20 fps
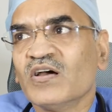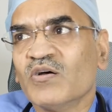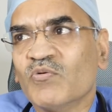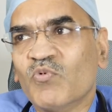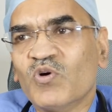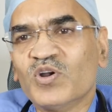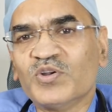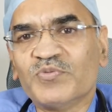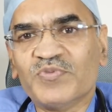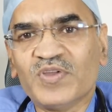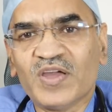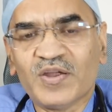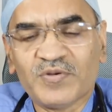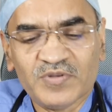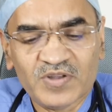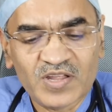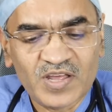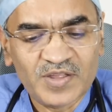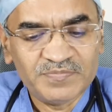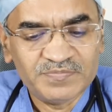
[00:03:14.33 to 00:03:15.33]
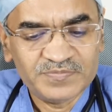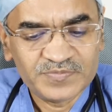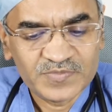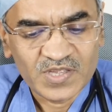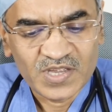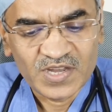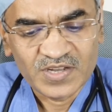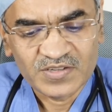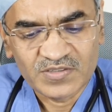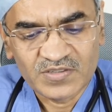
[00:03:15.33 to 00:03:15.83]
what we have done.
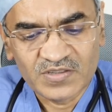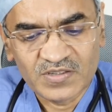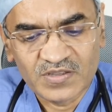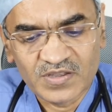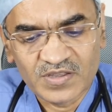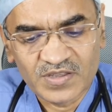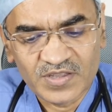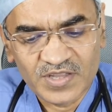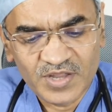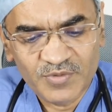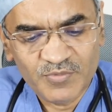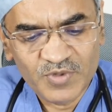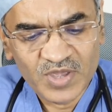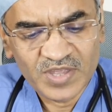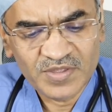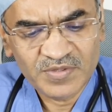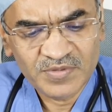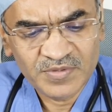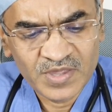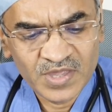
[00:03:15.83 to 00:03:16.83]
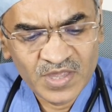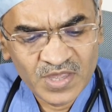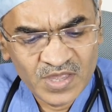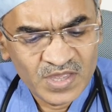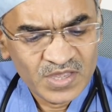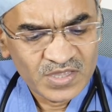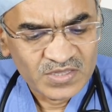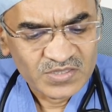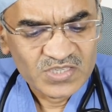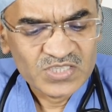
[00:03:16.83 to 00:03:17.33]
And uh, in a way,
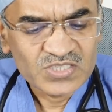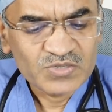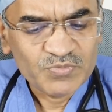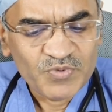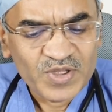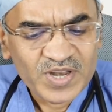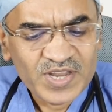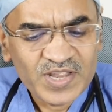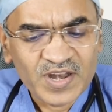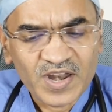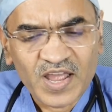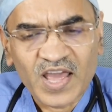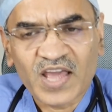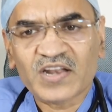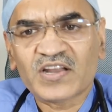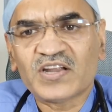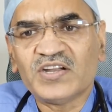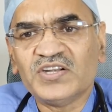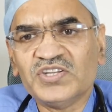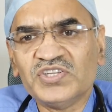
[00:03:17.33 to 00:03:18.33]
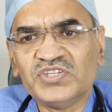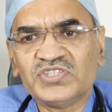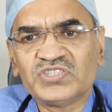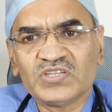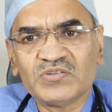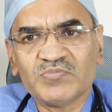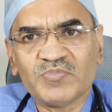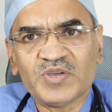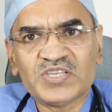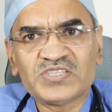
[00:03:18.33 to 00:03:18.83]
this is a very rare
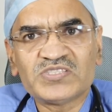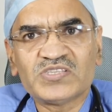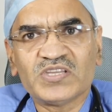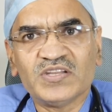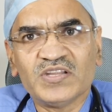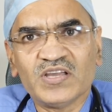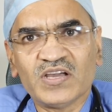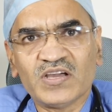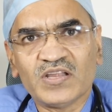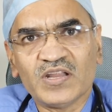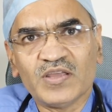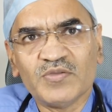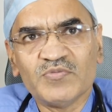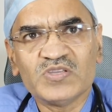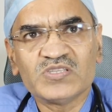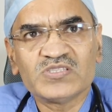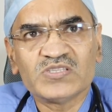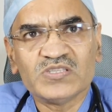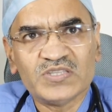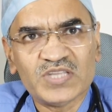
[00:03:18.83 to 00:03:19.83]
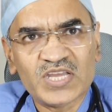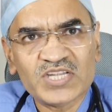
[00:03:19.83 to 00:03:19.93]
condition, myasthenia gravis.